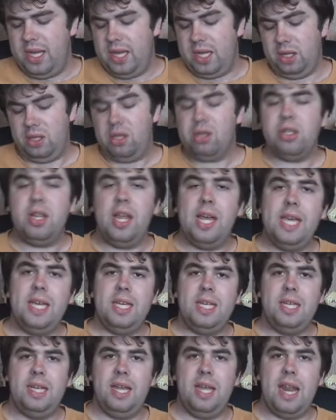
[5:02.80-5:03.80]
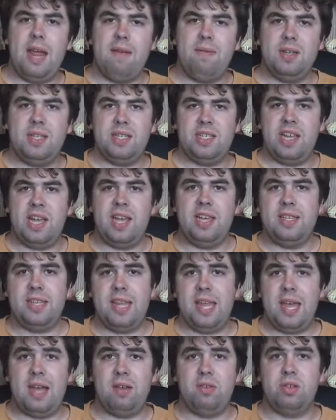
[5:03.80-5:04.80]
It looked like an
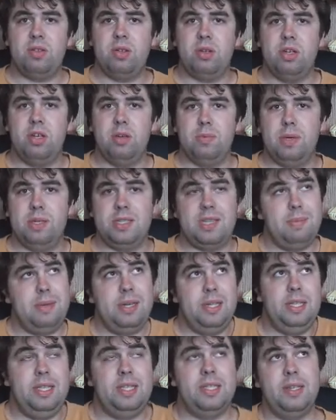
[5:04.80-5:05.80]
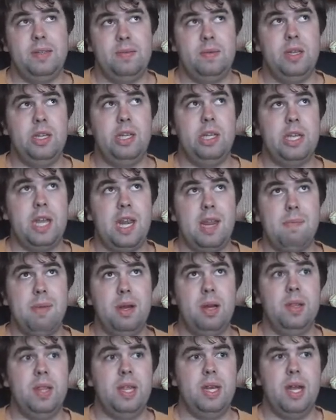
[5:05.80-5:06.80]
average-sized hadrosaur humerus. I mean, at least it didn't look any
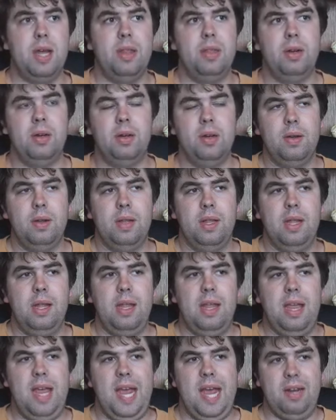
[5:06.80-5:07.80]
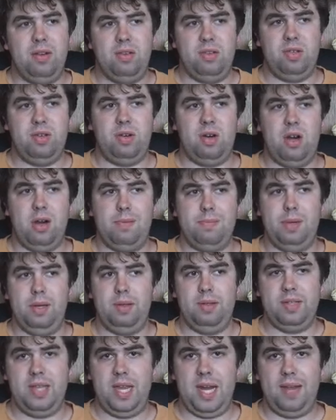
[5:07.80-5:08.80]
bigger than other hadrosaur arm
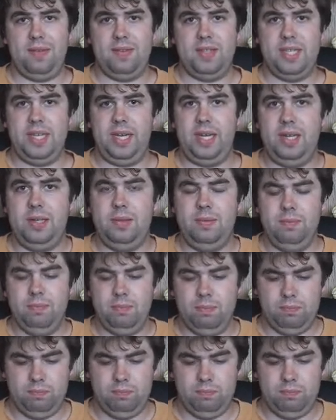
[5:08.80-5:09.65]
bones that I've seen.